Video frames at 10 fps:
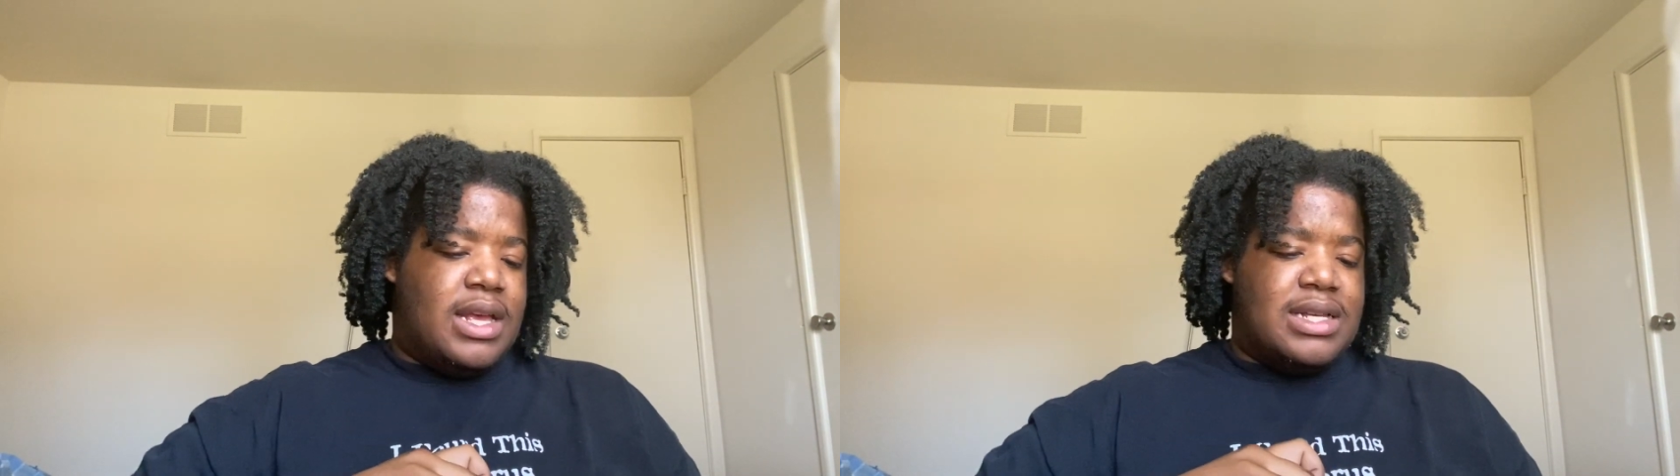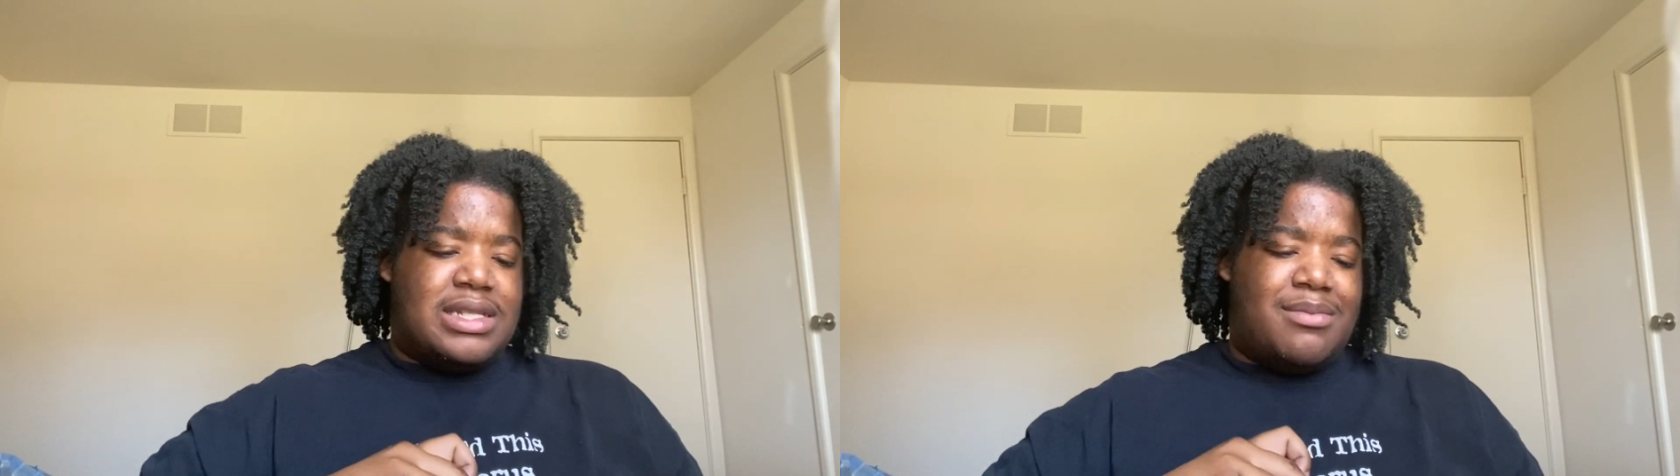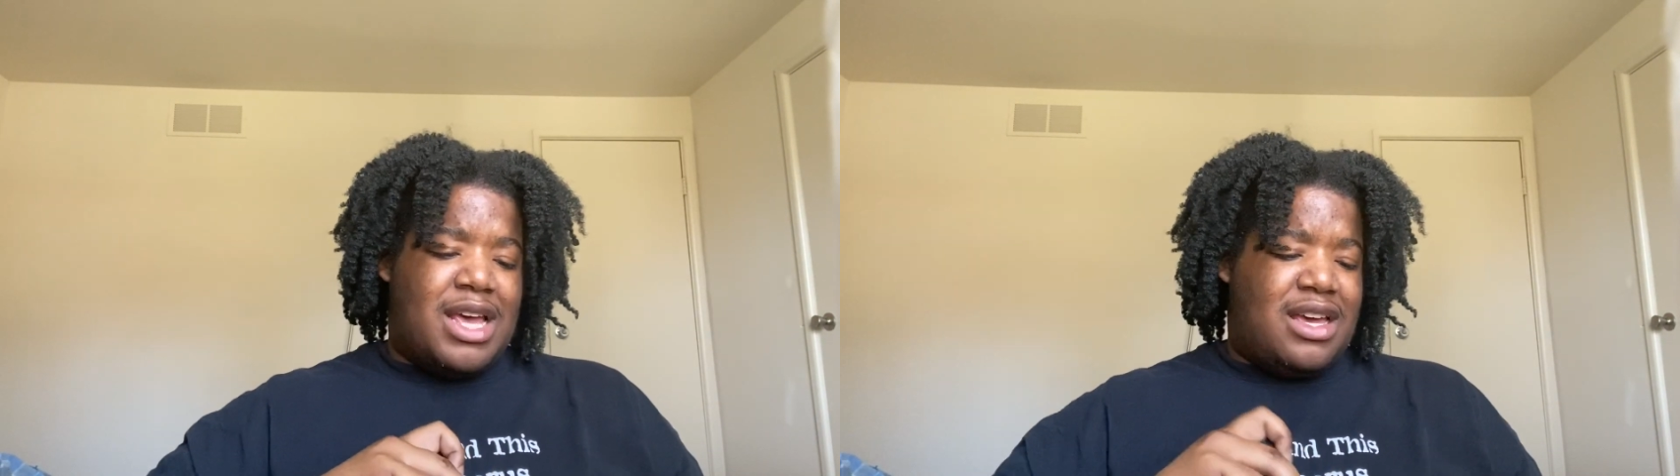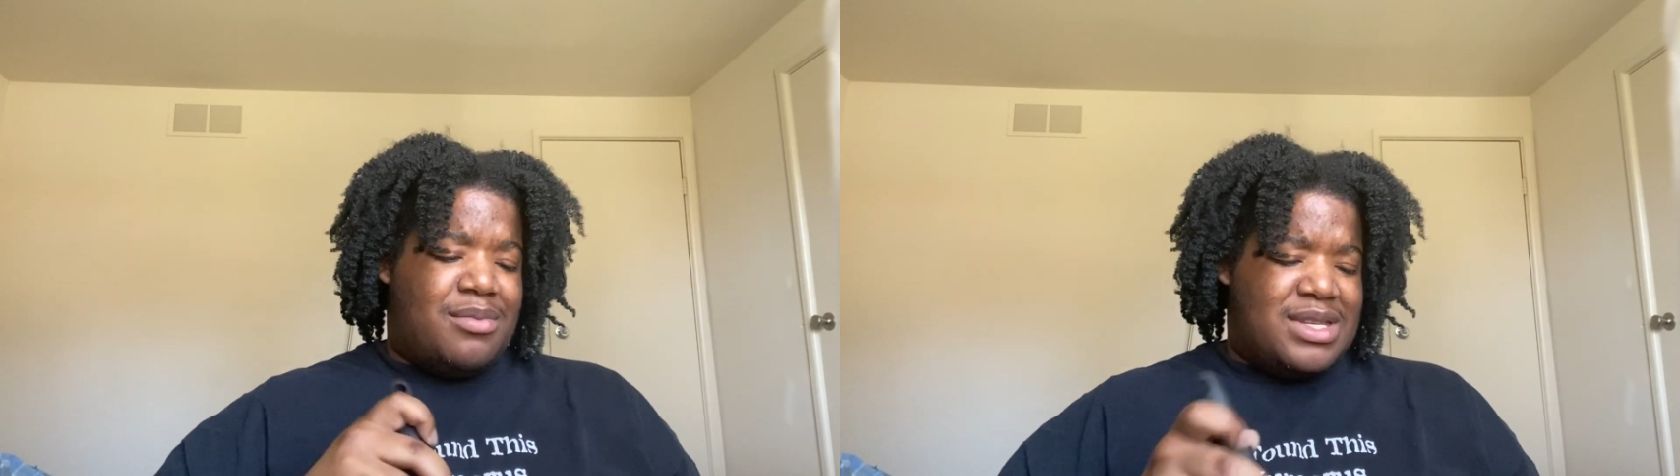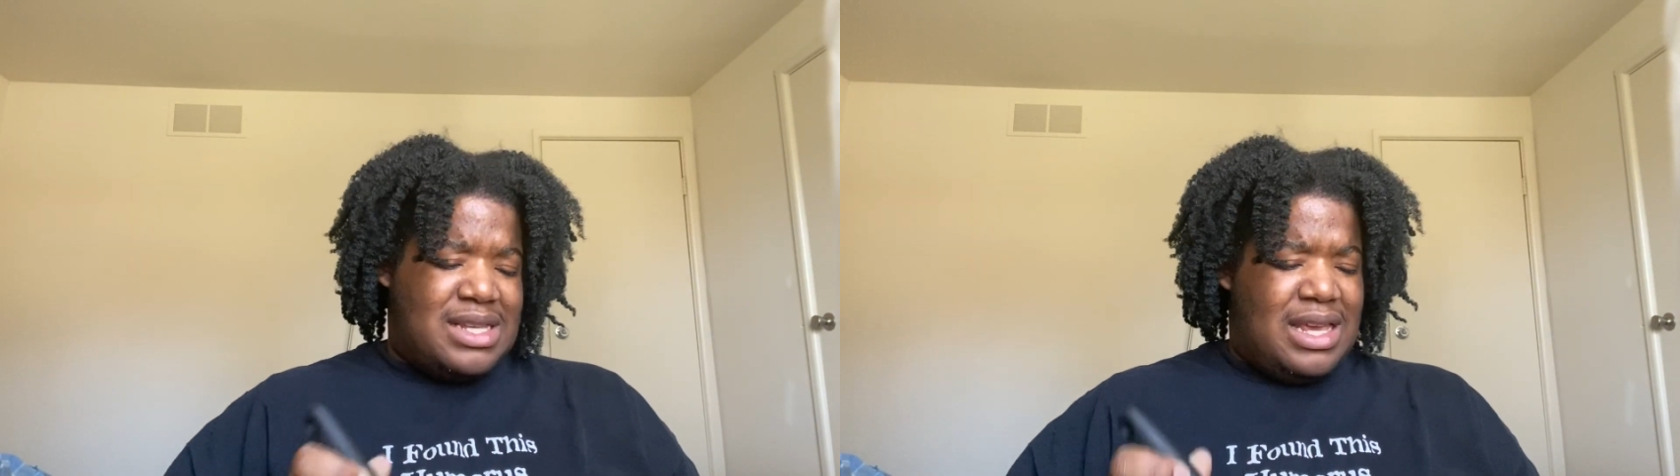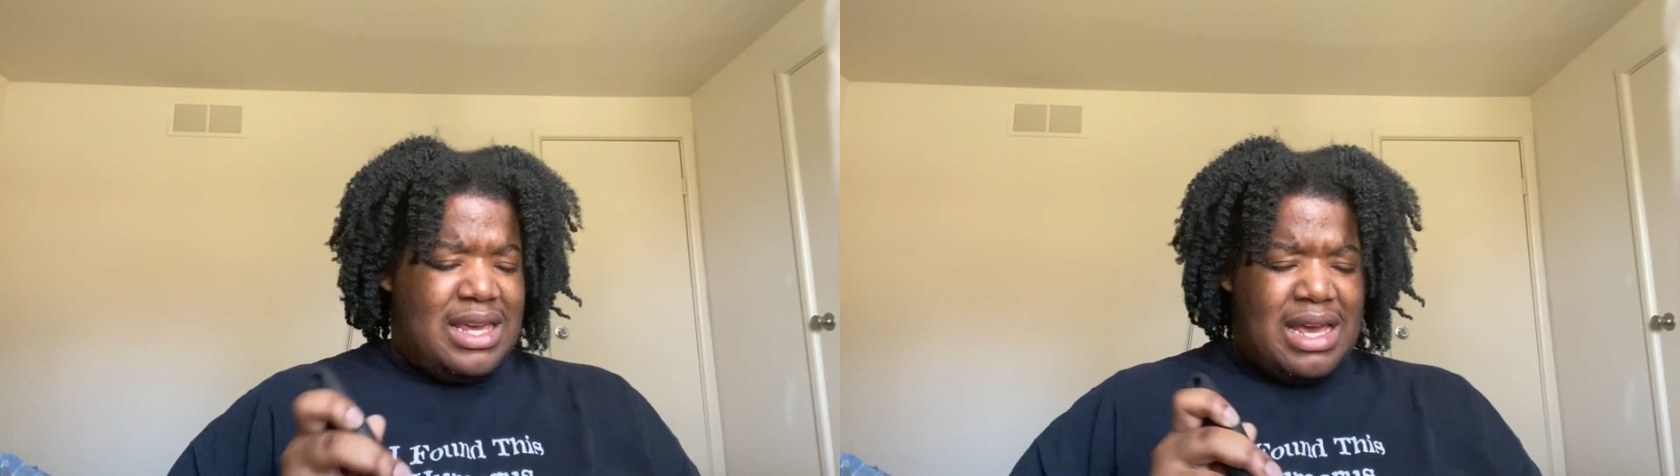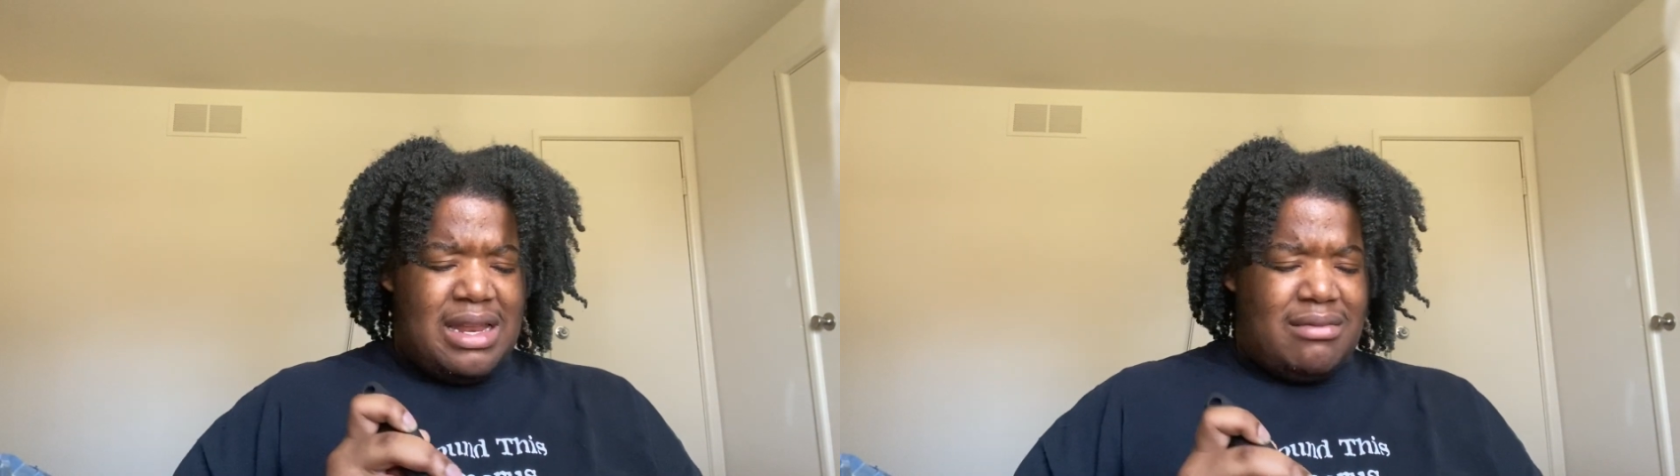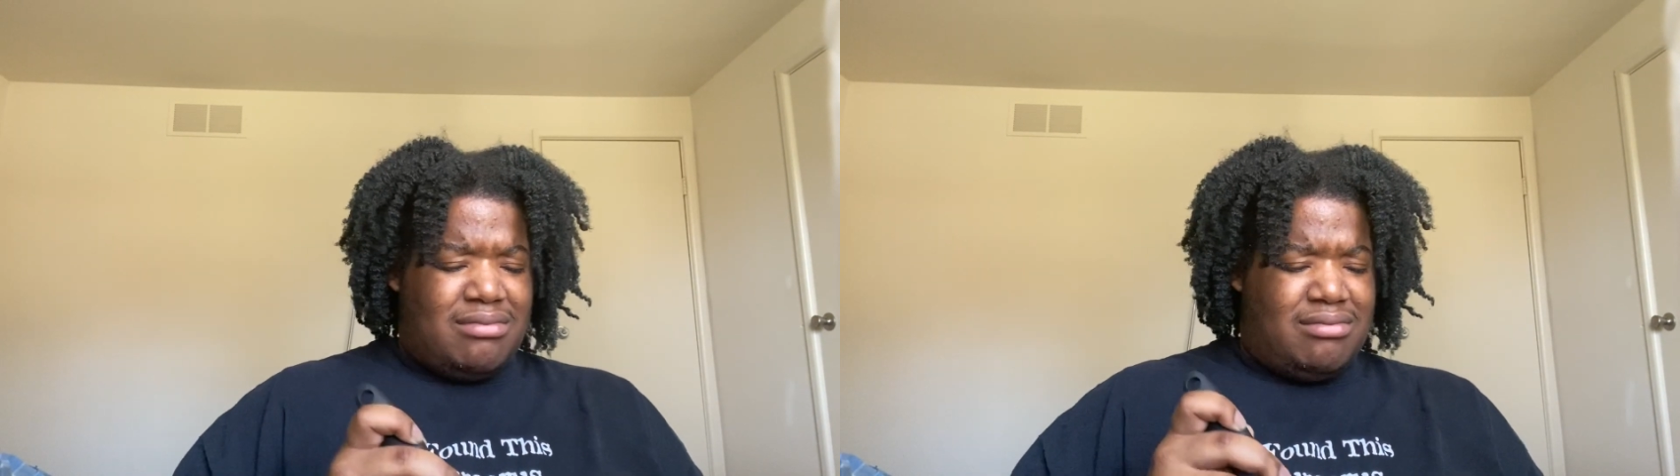Somebody could be saying, Kenan,